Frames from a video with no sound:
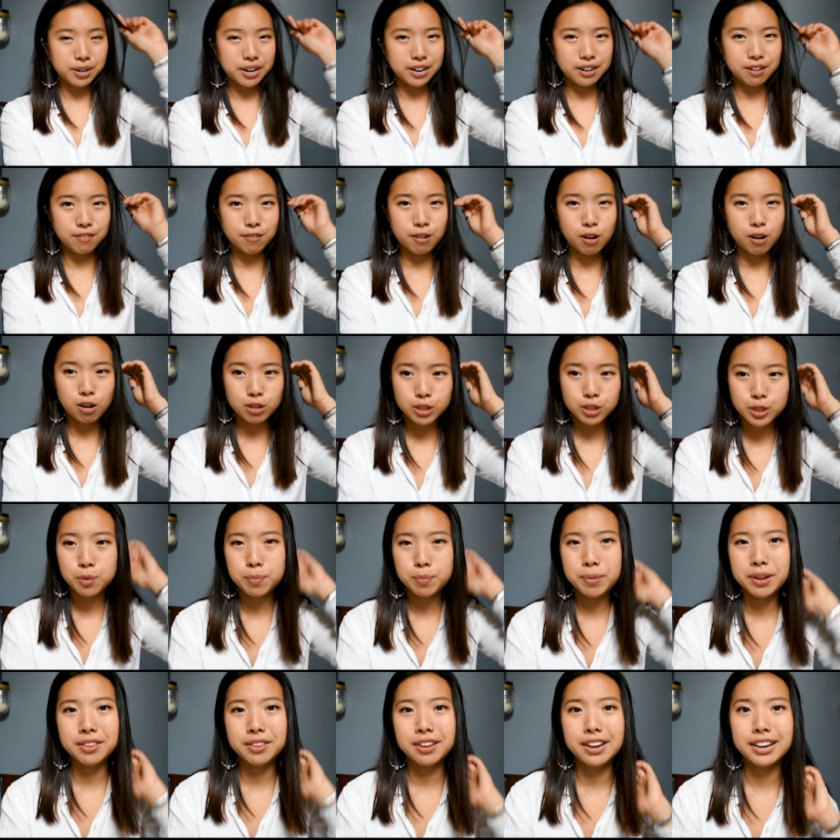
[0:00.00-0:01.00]
and I've also
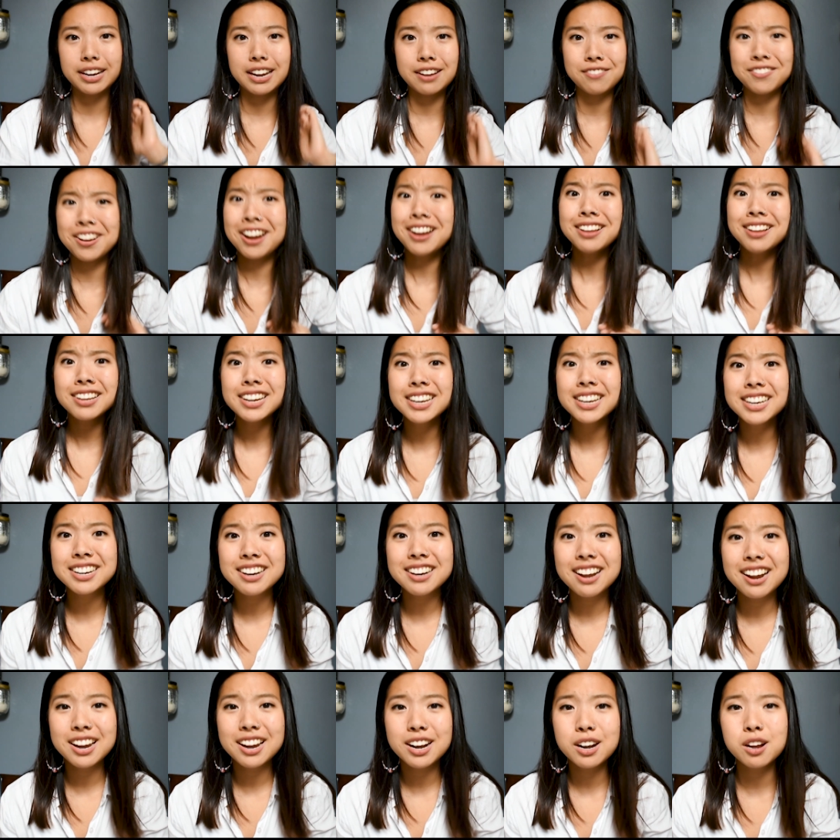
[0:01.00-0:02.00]
been like, if I like an
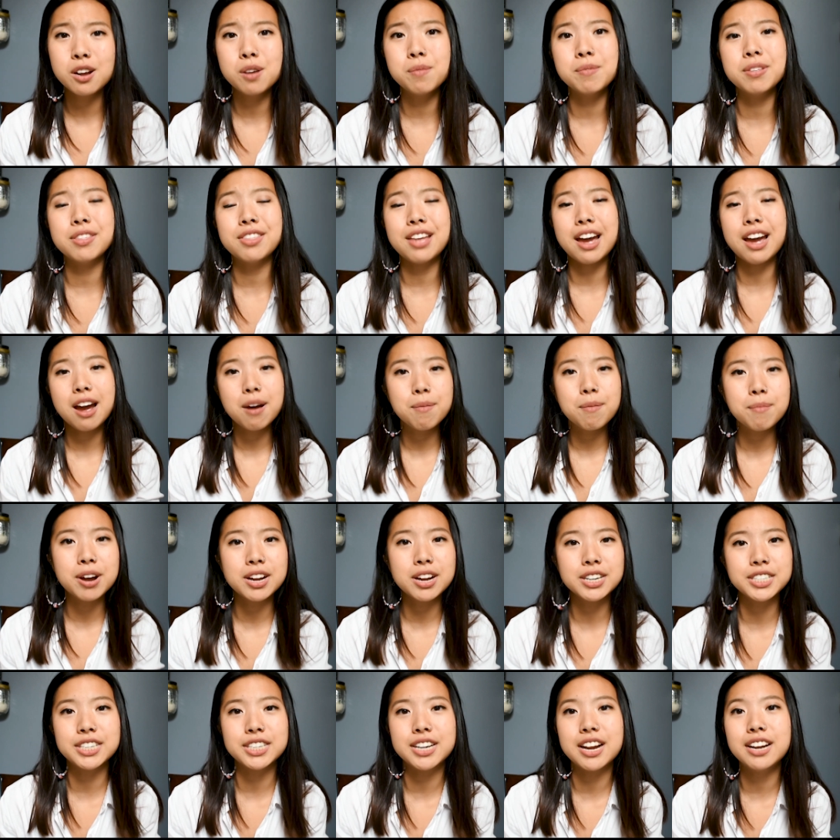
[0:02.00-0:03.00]
item that
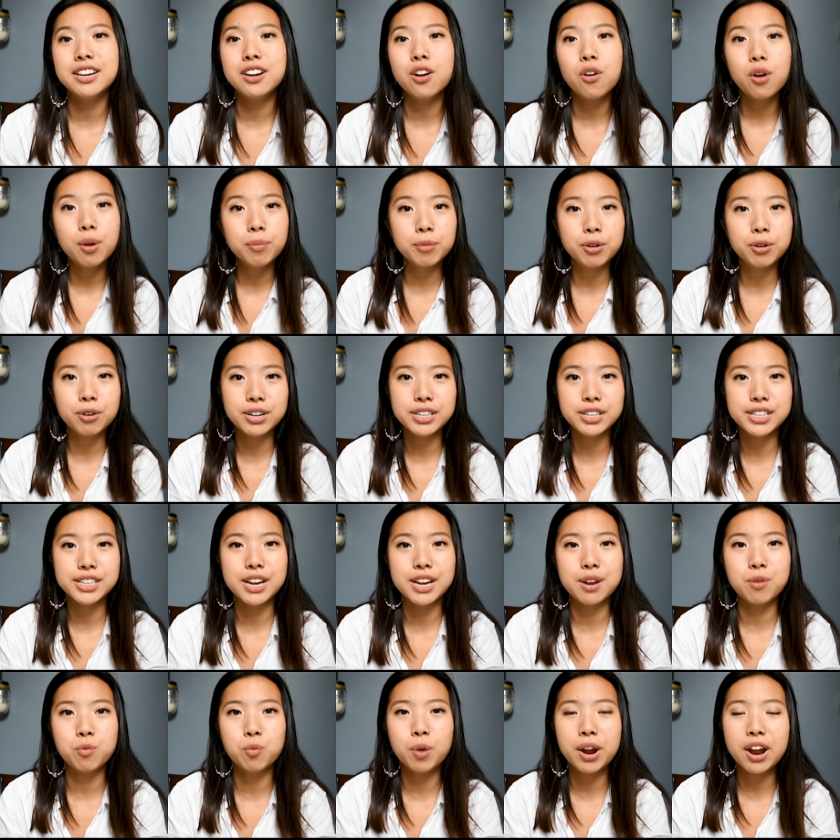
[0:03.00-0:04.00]
much and I know I'm going to
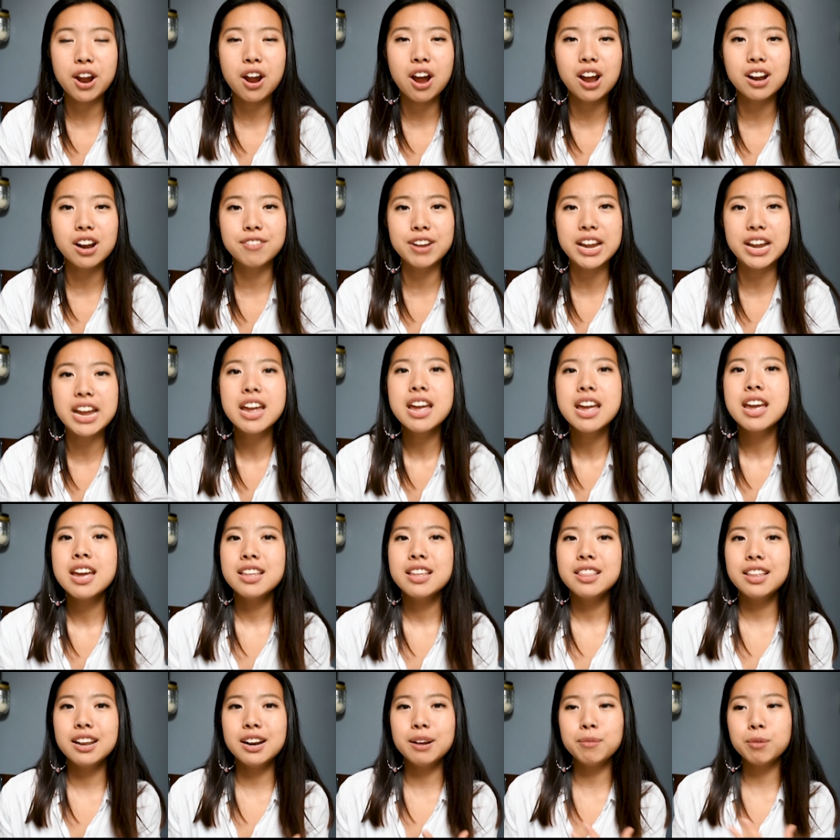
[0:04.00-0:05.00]
get wear out of it,
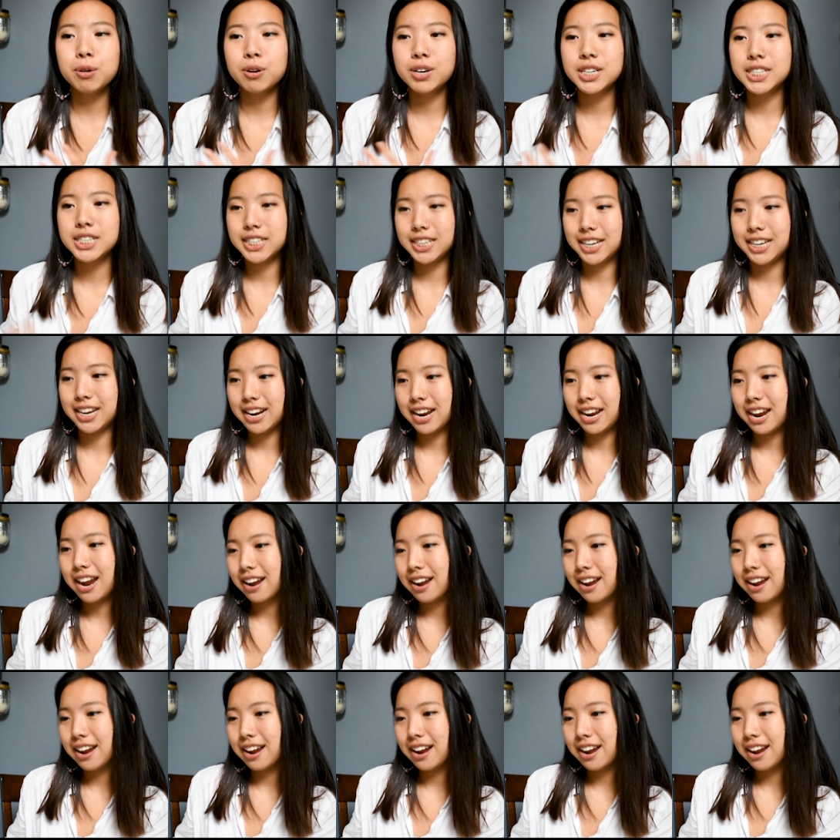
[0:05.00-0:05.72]
then I'm going to get it.